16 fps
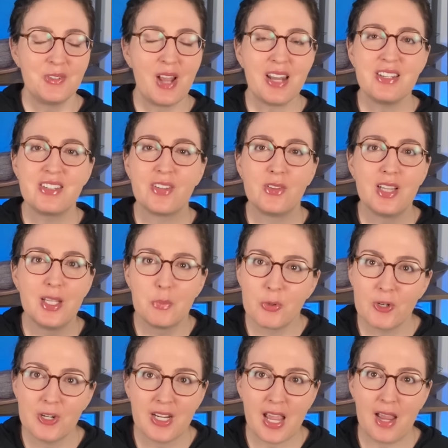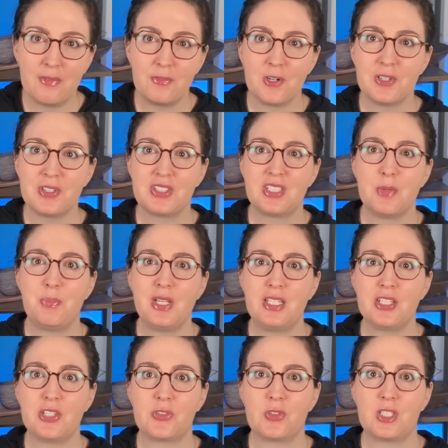they're not deliberate efforts to
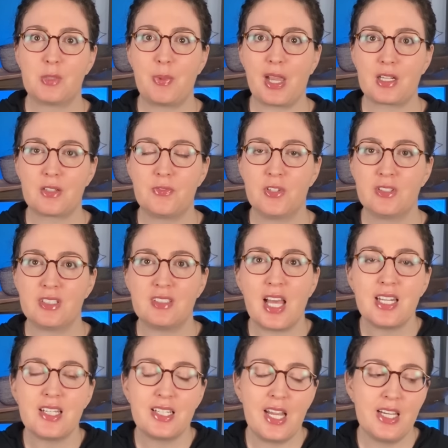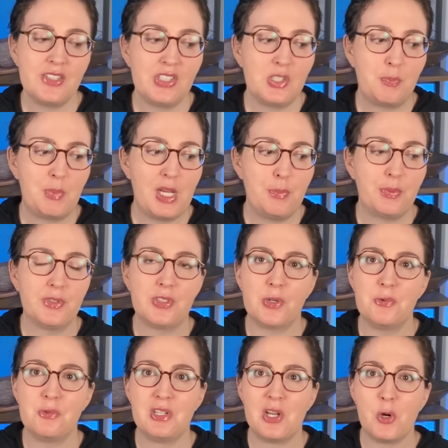be disrespectful. In a lot of cases, people
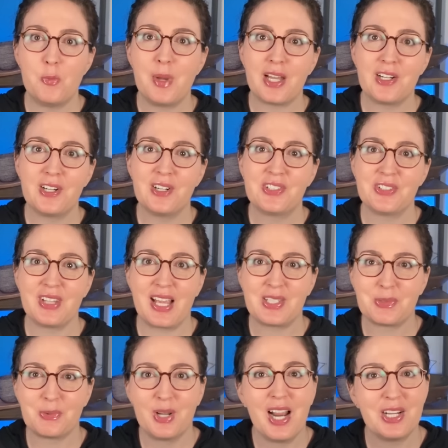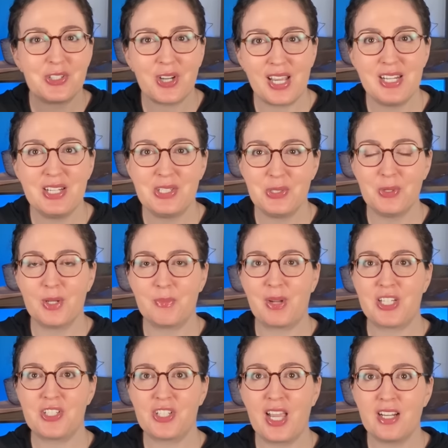don't know better. So that's what I try to do on
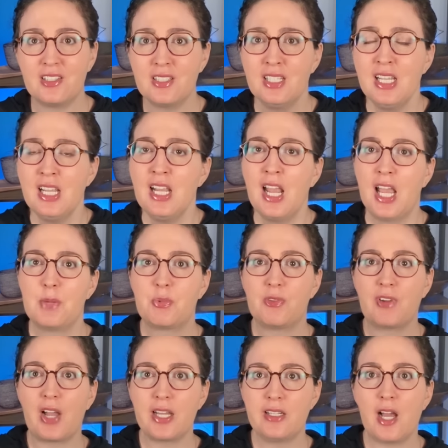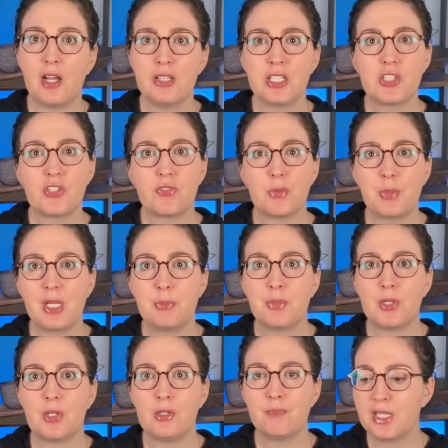my channel and provide knowledge for
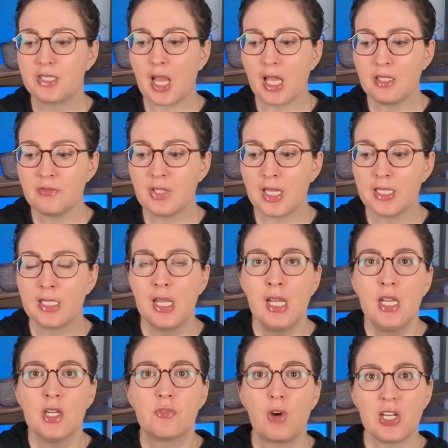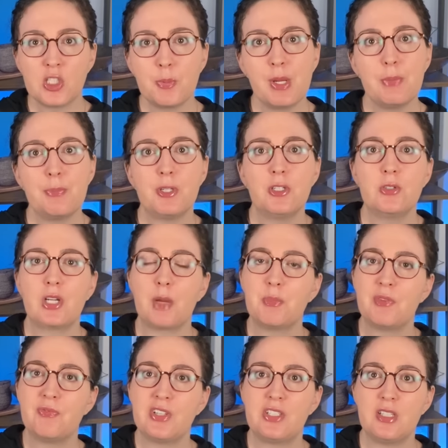people. It's kind of like French people who
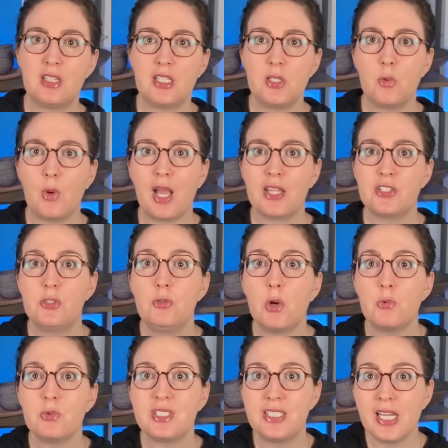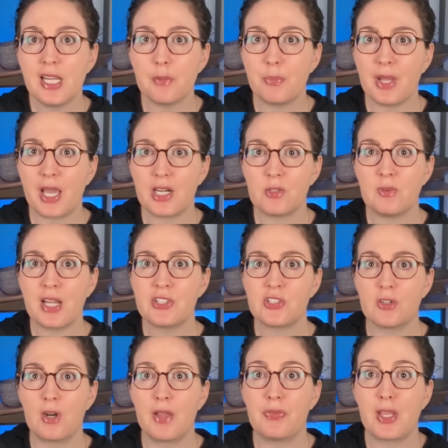come to visit the US who don't tip at a
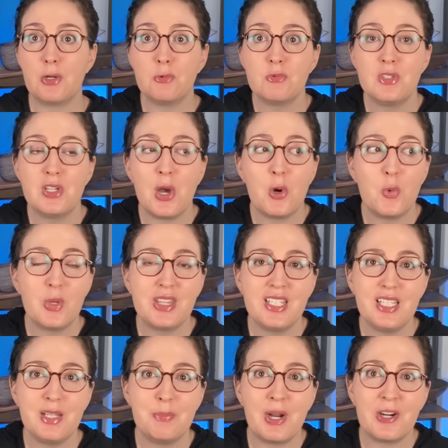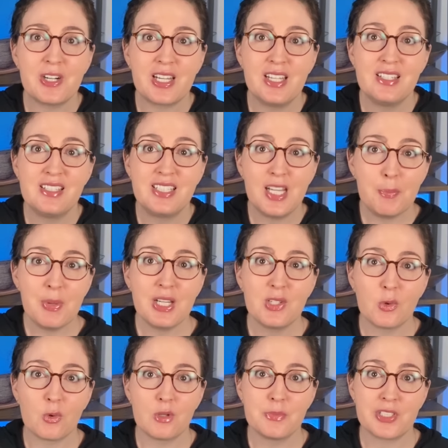restaurant. They don't know what the American
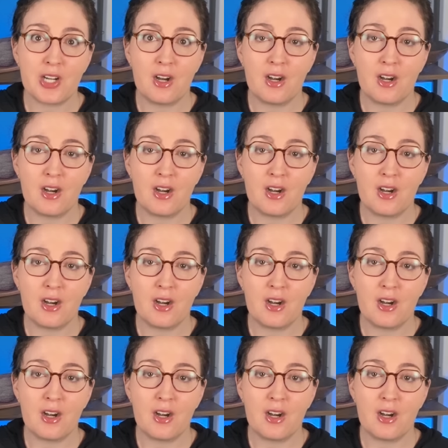tipping norms